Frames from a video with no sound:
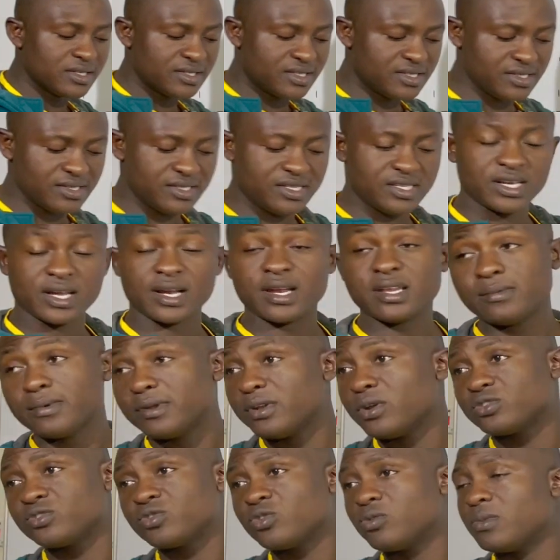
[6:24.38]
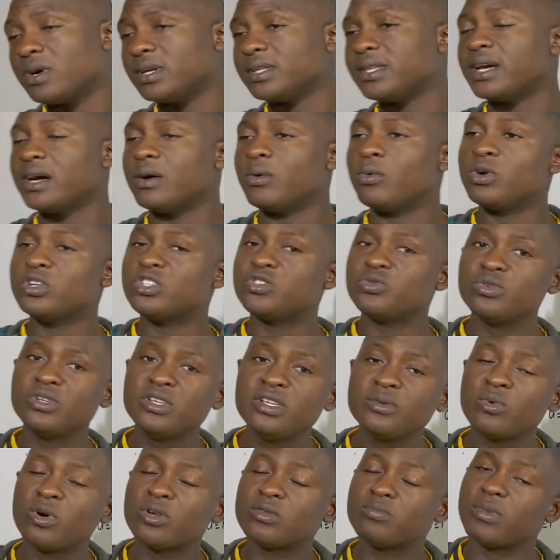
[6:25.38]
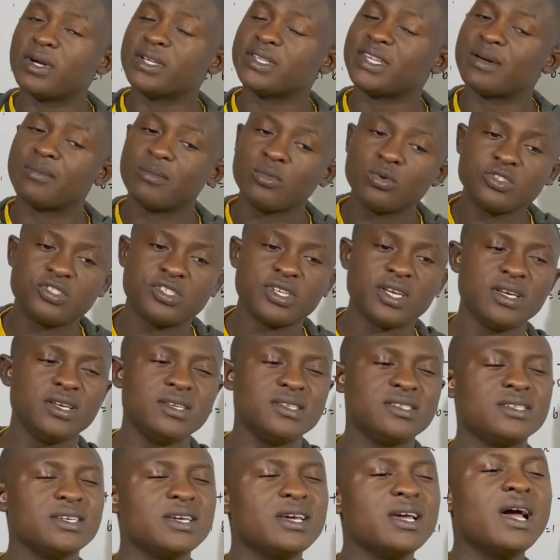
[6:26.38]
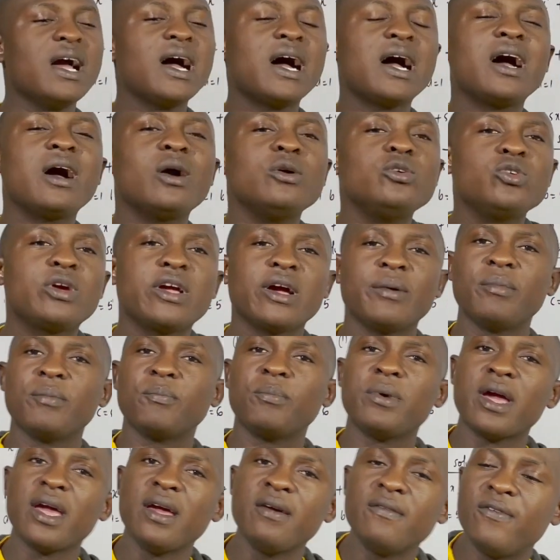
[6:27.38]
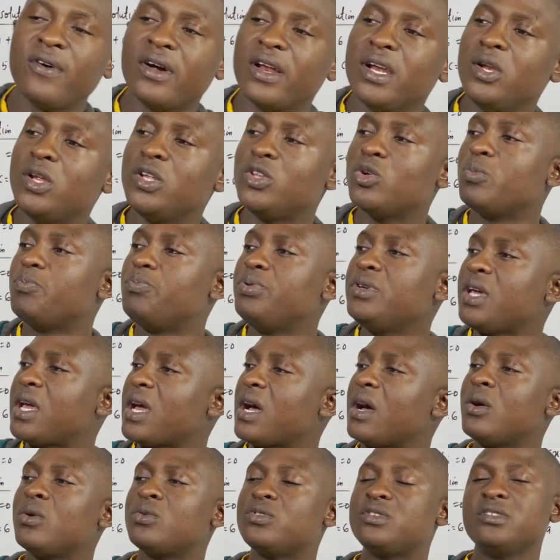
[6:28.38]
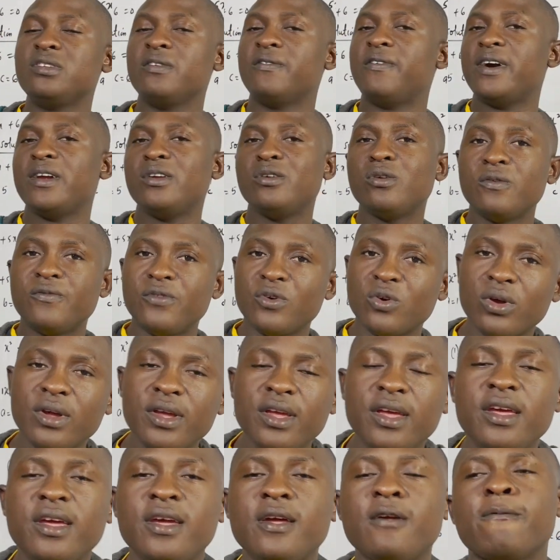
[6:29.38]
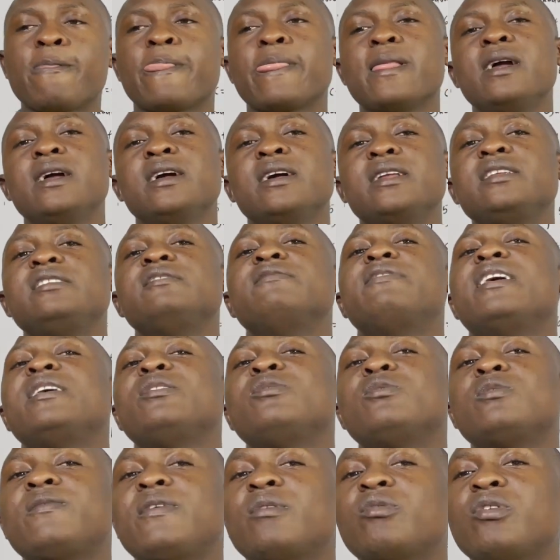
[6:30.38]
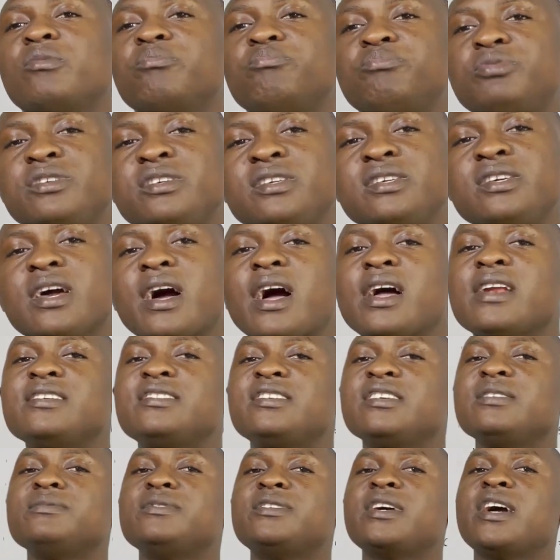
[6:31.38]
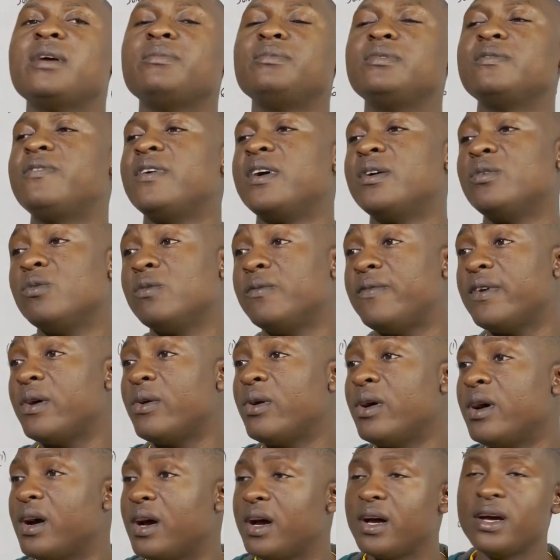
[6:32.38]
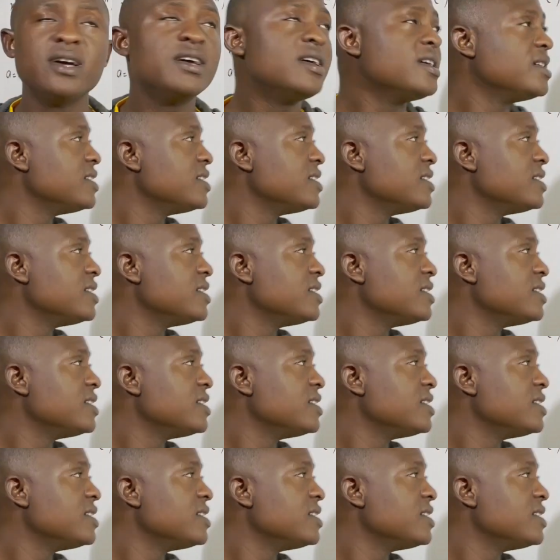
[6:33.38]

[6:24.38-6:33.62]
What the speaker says: C. The arrangement does not matter. What matters most here is how you can evaluate or pick out the value of your A, the value of our B, at the same time the value of our